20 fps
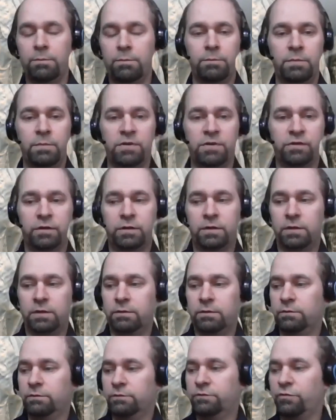mission
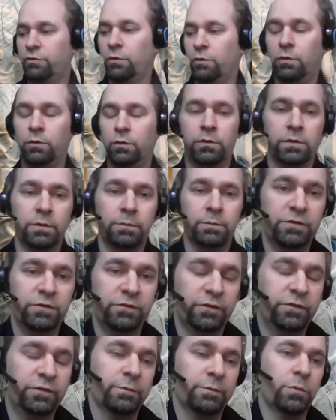control or
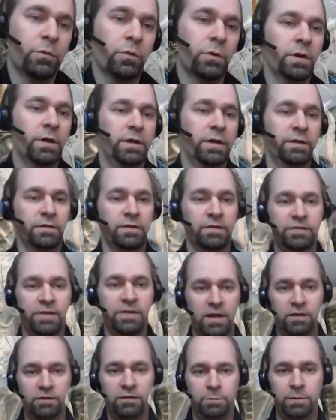mission support in this
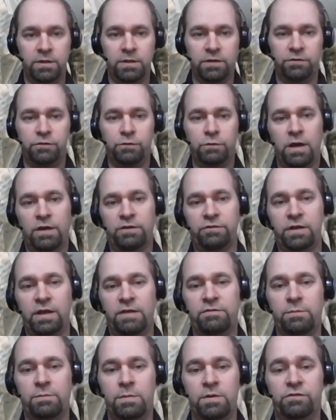case, because you actually
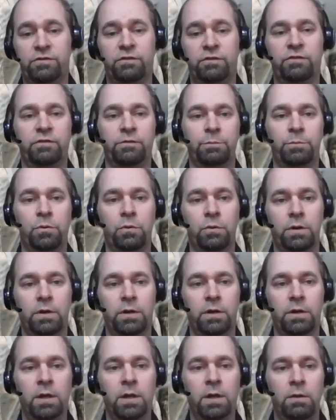have a mission
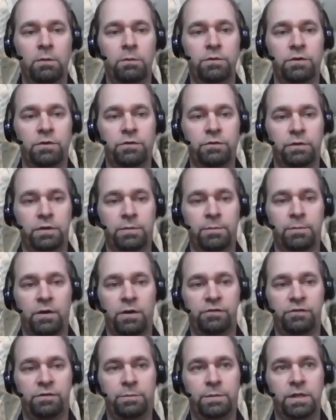support when you're doing a
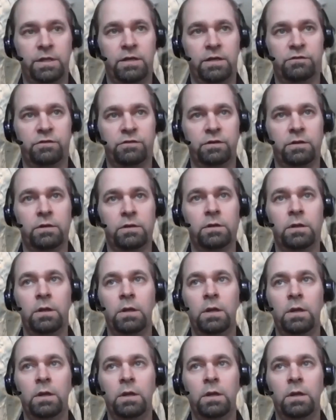Mars simulation,